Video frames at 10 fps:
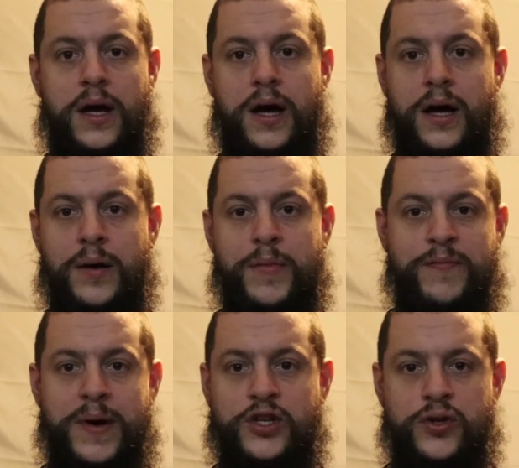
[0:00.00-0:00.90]

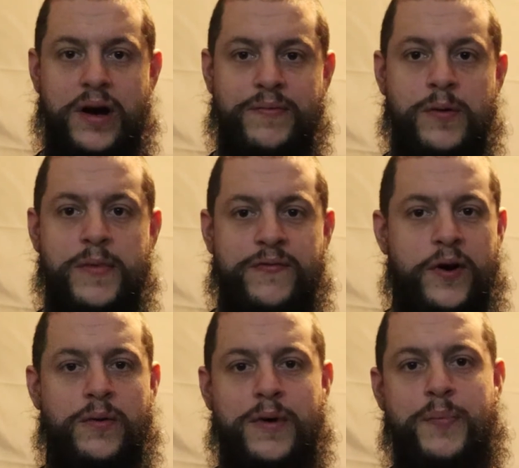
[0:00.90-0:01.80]
I've made sure I haven't got my
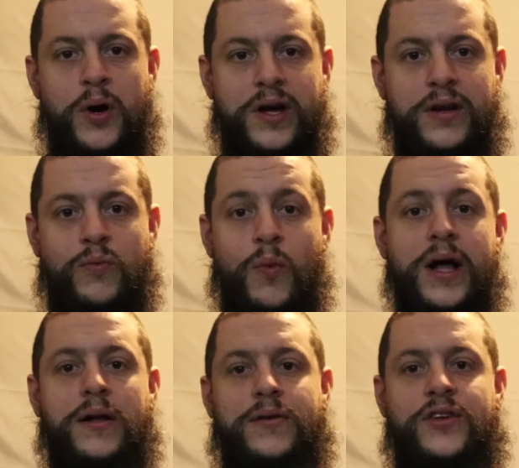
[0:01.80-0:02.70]
phone in my pocket as
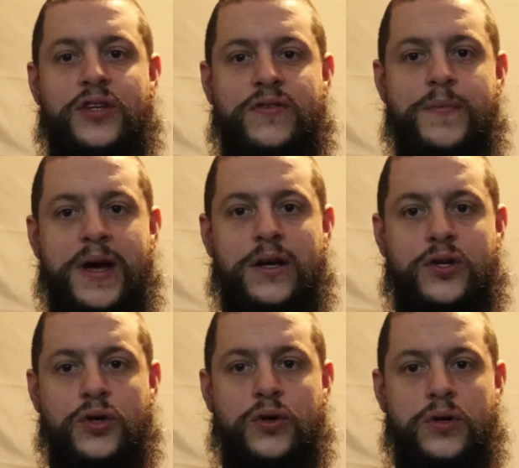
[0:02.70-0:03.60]
well, just to make
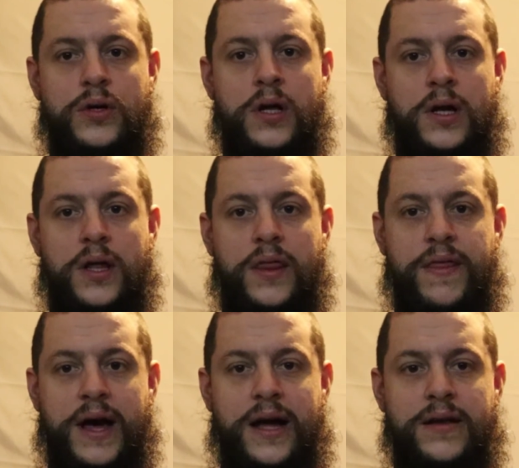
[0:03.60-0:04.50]
sure
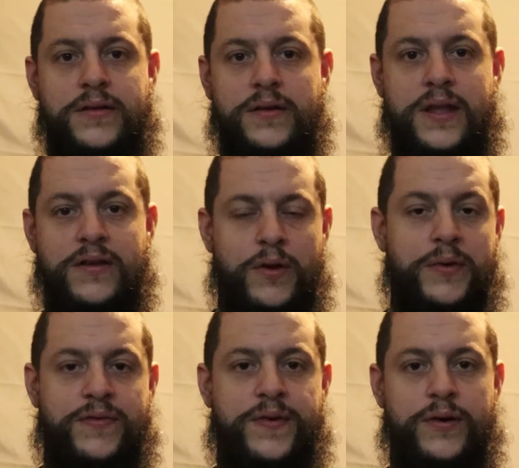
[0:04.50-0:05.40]
that there's no
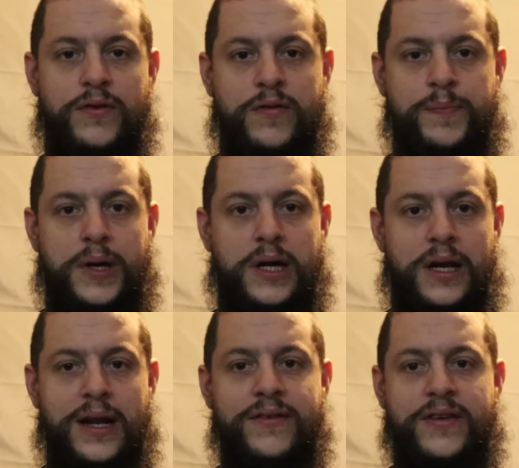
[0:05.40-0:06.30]
interference, but
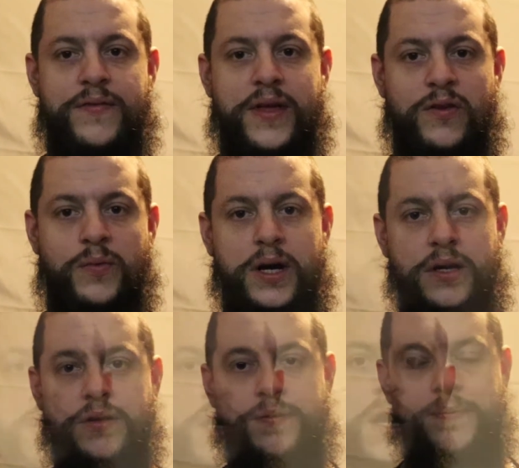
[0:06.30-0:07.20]
let's see if that's worked.